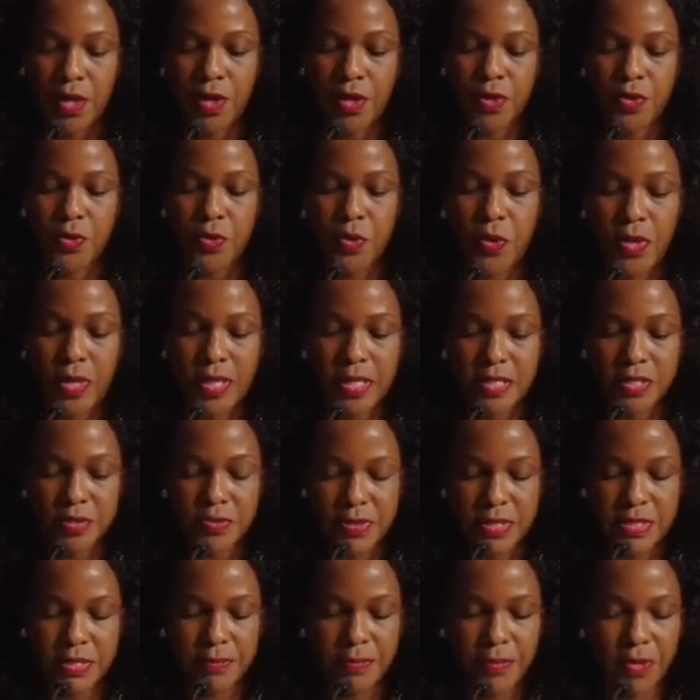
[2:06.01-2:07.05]
New Orleans
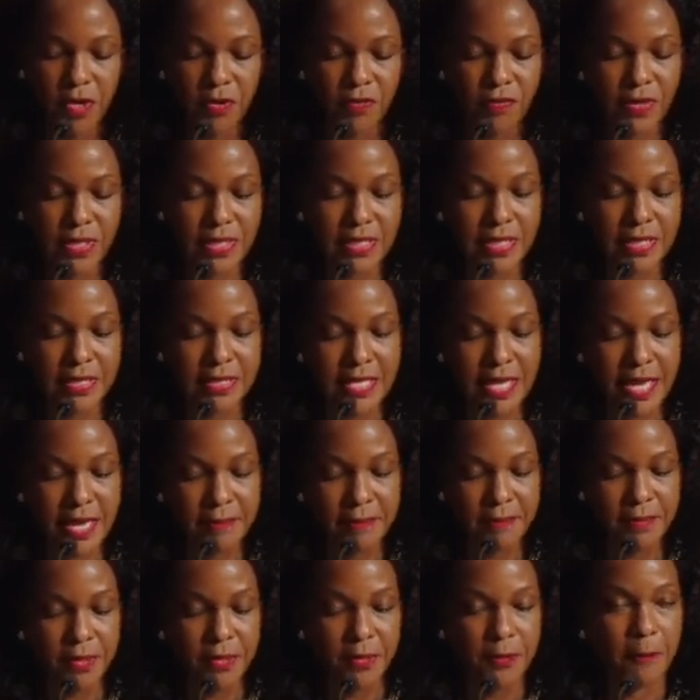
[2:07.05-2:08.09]
was a perfect
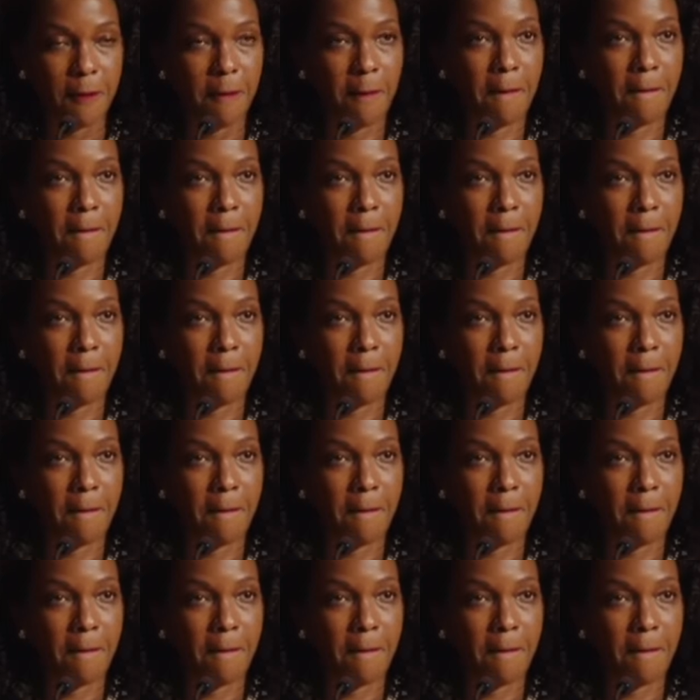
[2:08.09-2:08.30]
example.